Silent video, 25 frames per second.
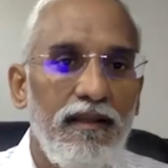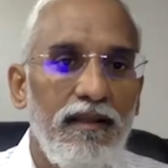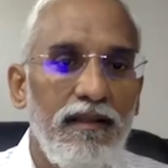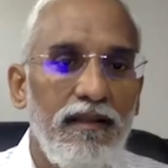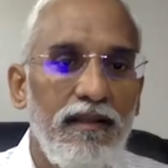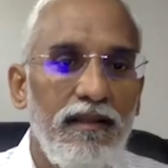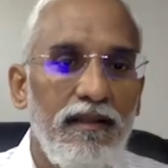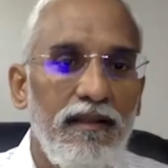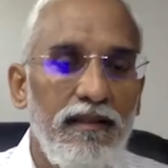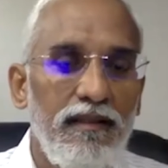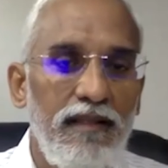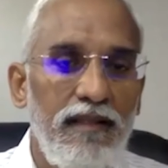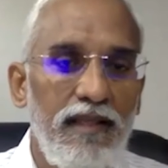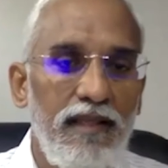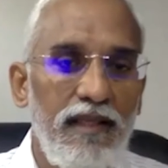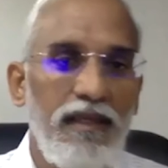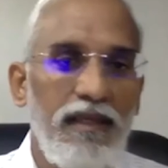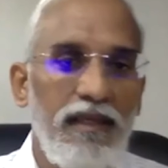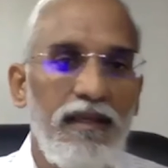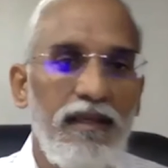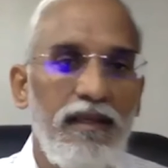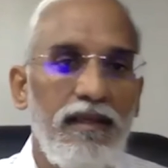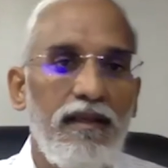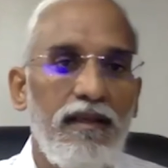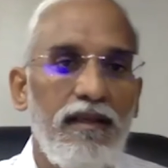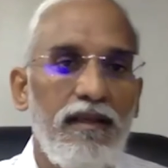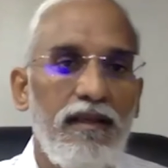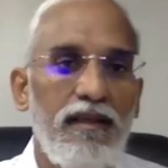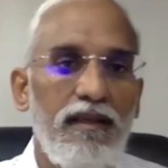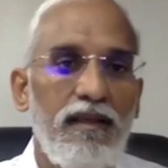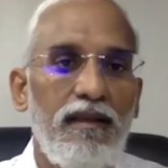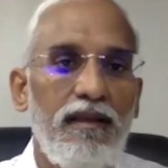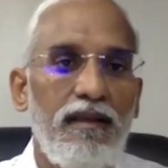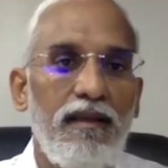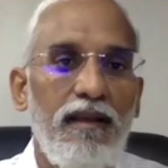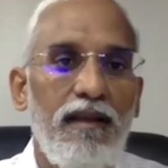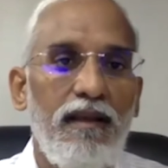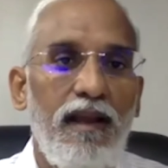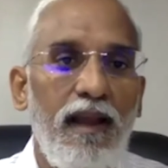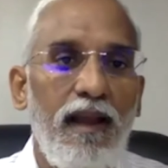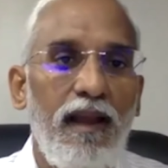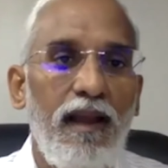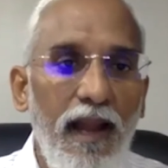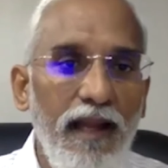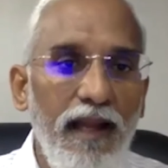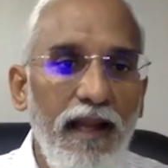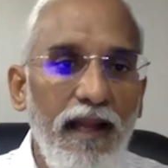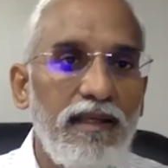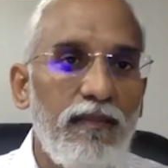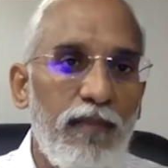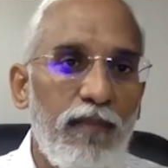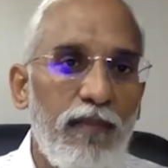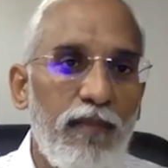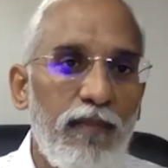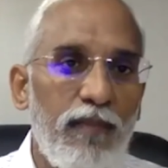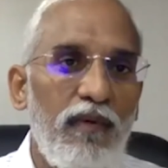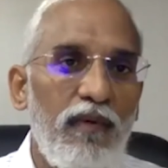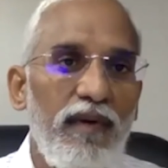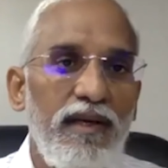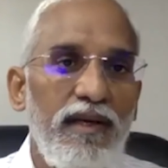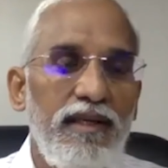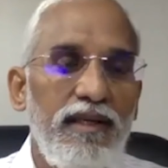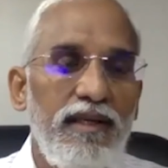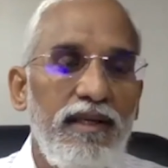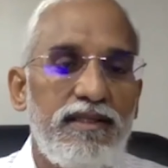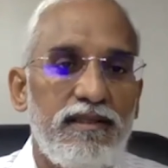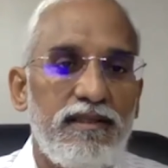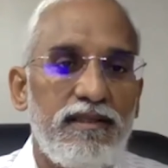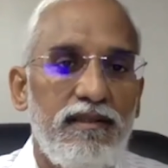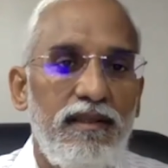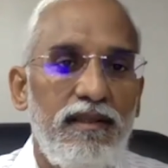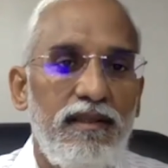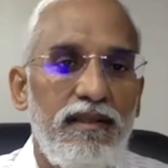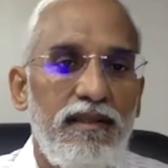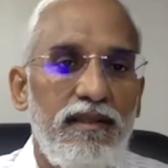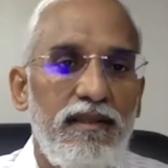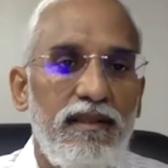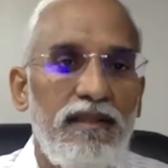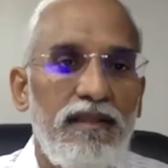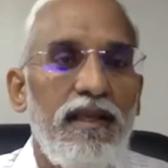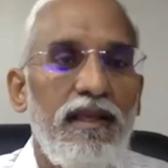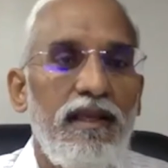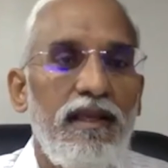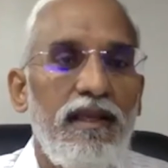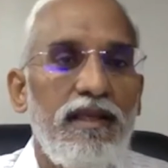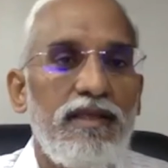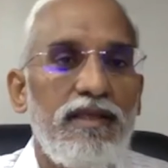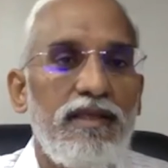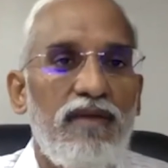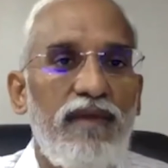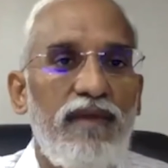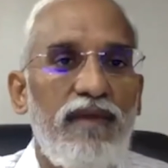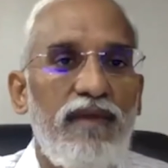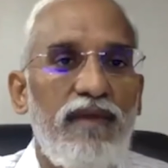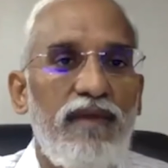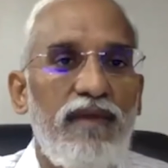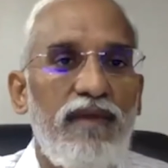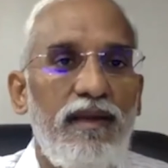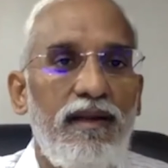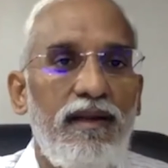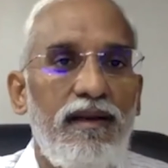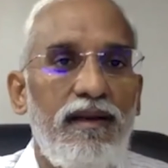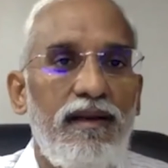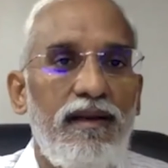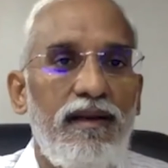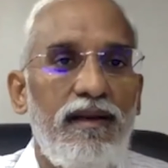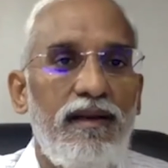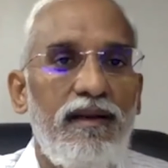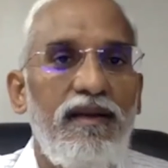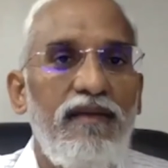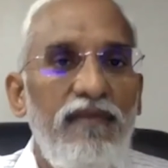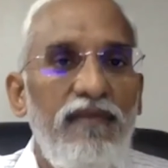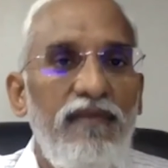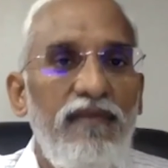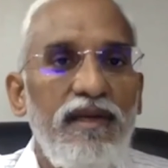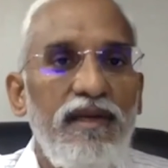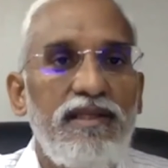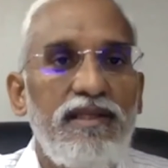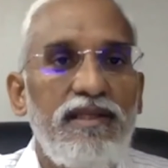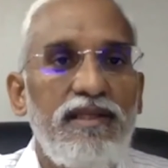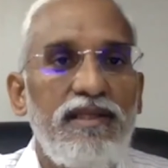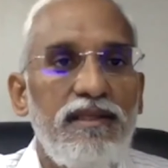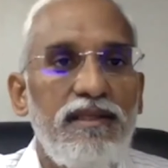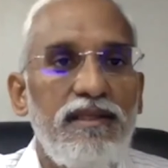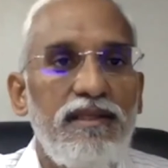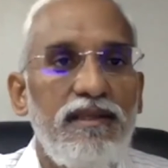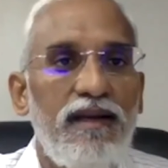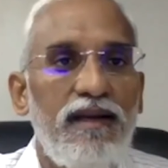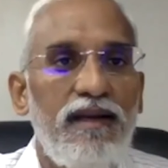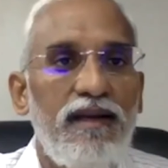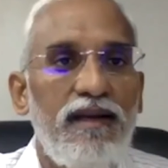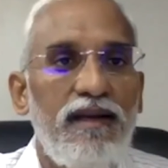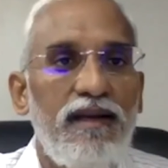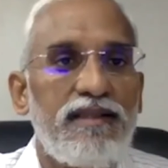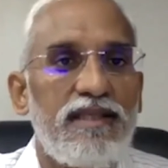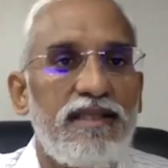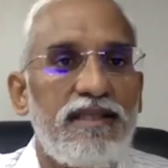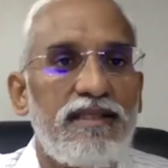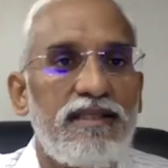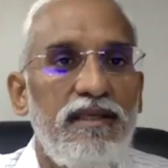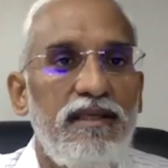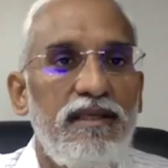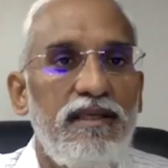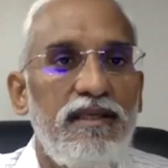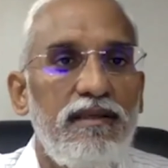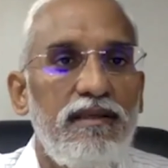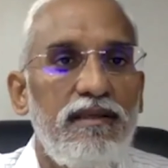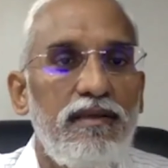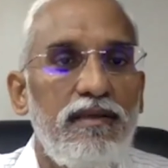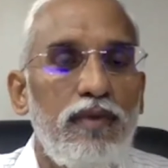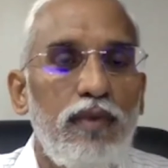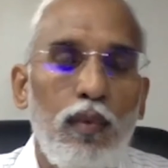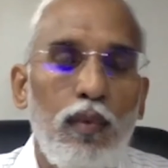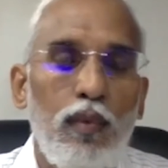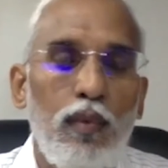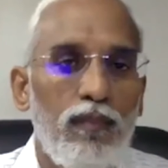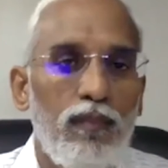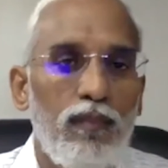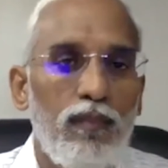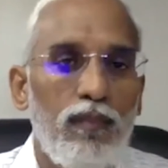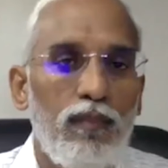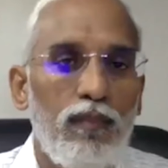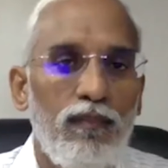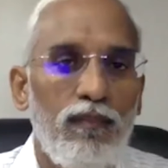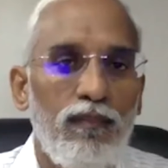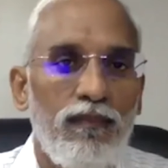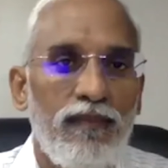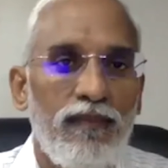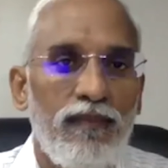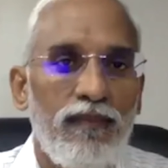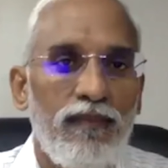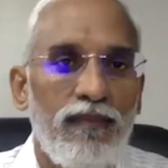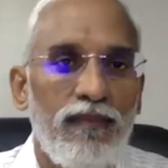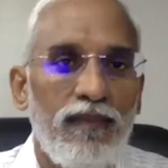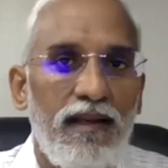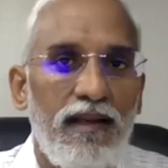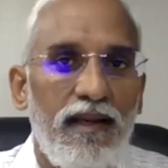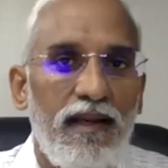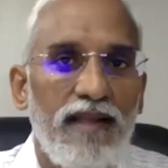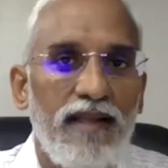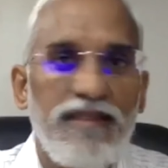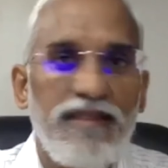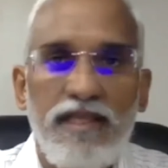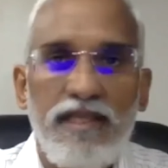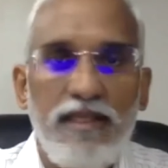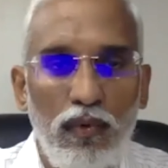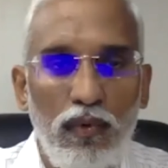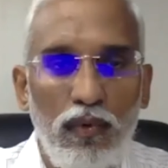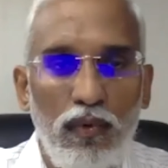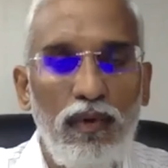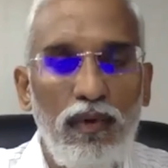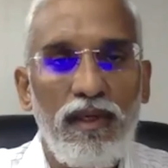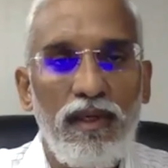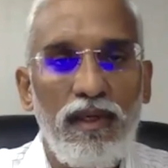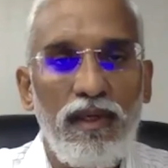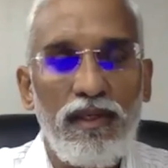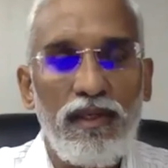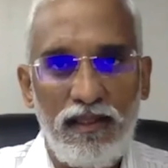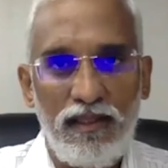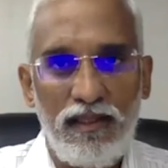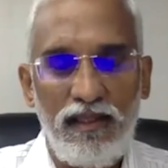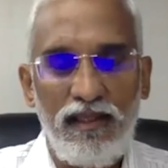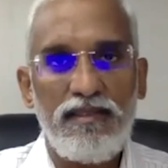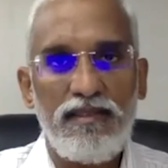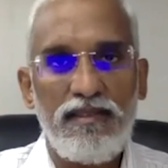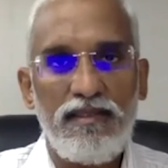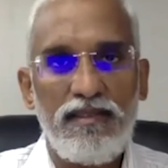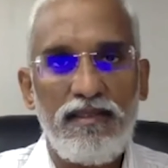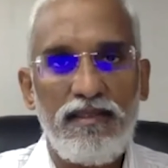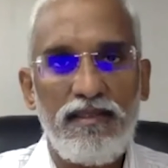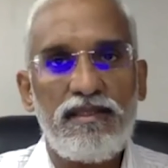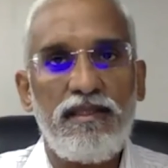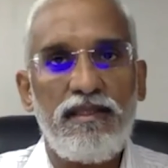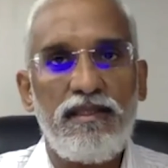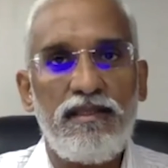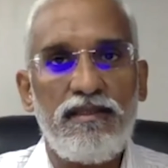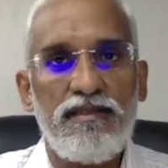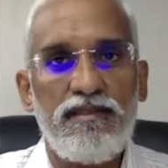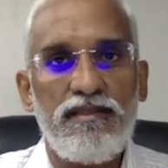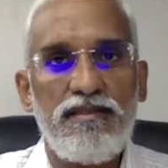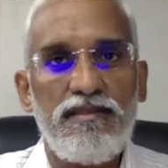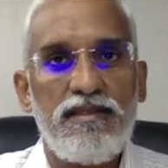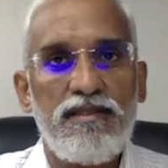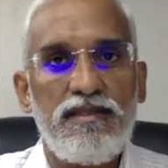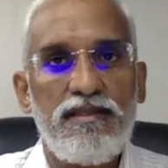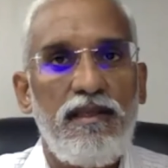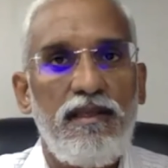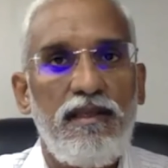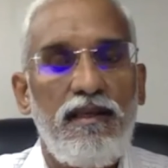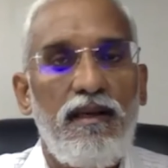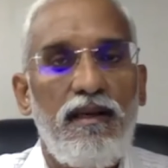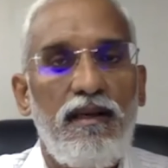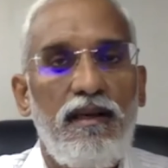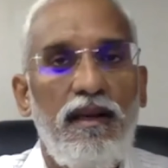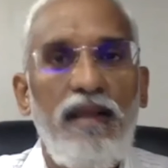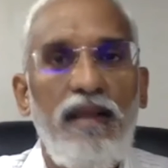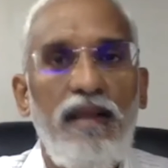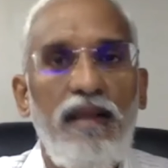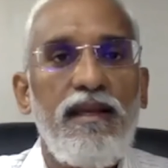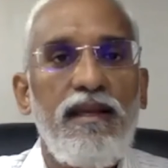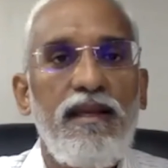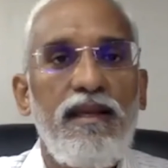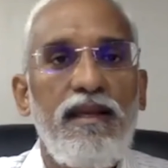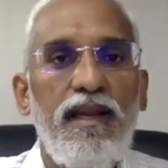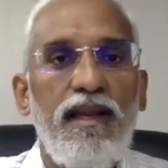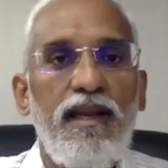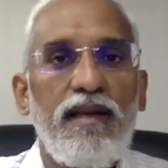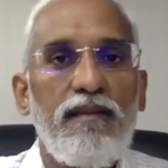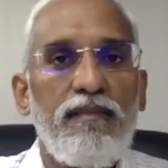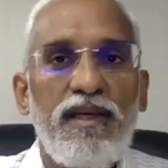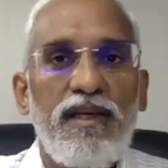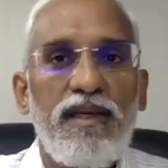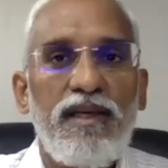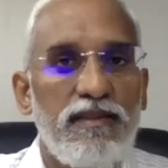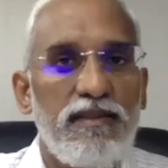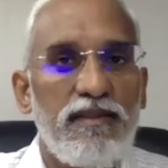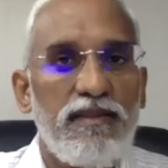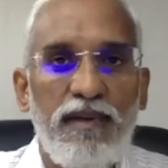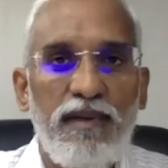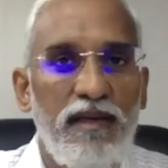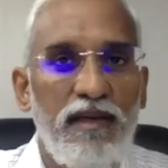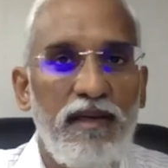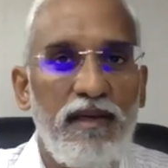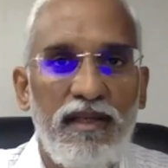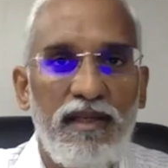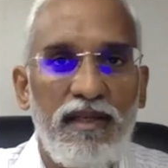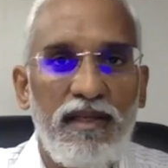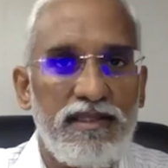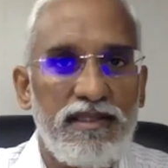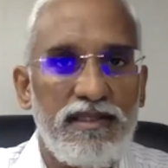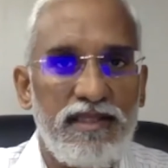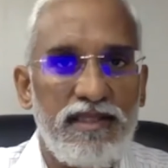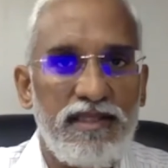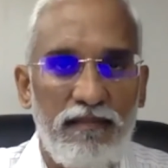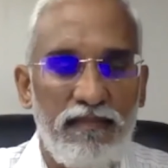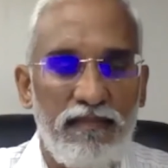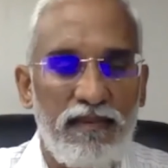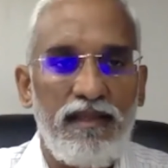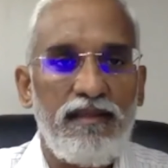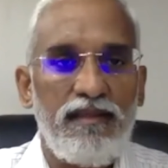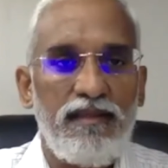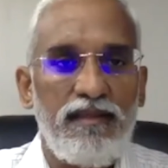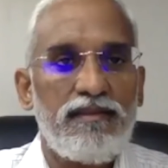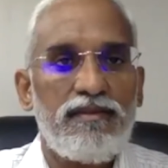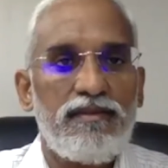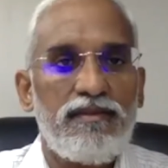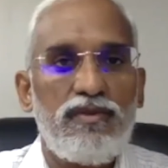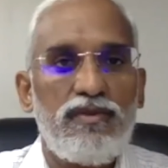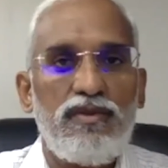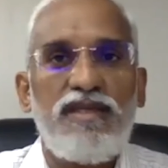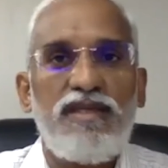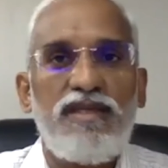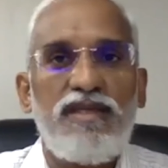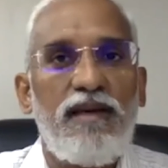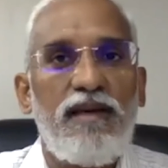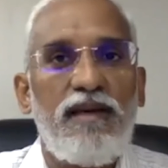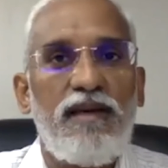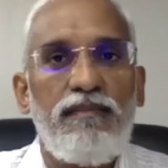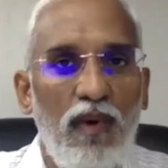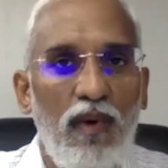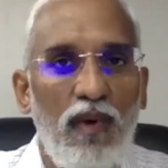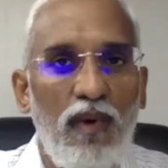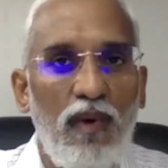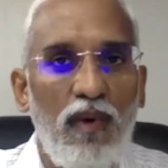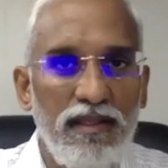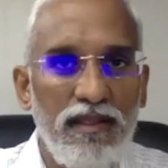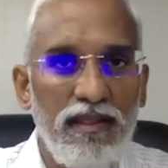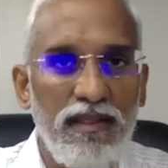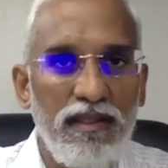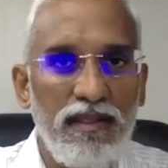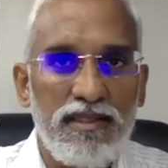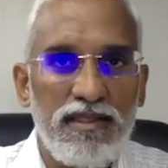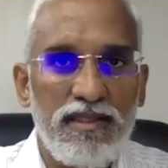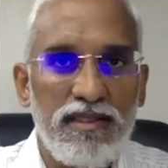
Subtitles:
the Act provides in the nature of a definition under section 2. As I told at the earlier instance, any enactment has a preliminary chapter. So chapter 1 is